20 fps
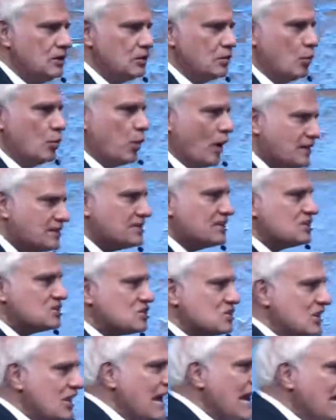What
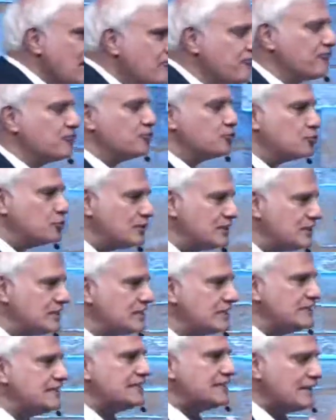does life really